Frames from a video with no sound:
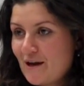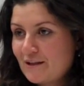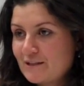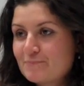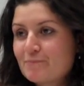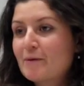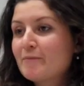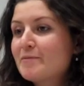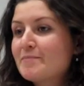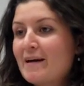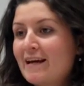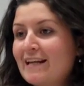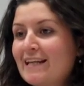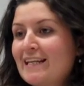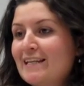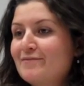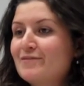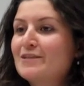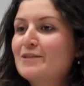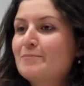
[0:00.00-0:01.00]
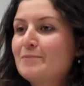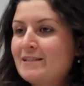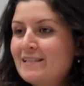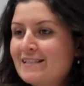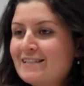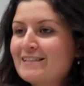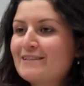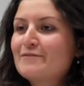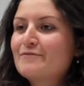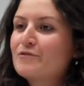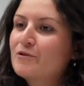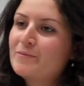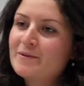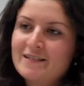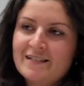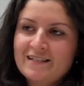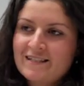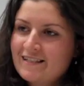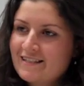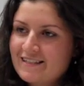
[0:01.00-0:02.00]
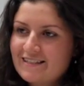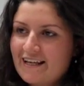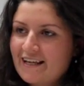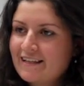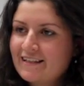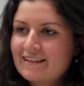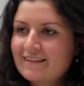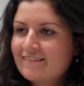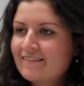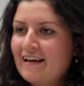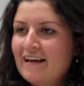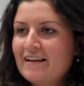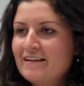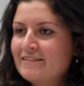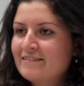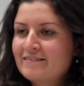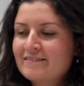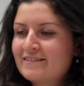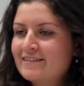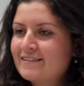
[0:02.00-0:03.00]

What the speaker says: It's problematic if it's a petition for a petition's sake, and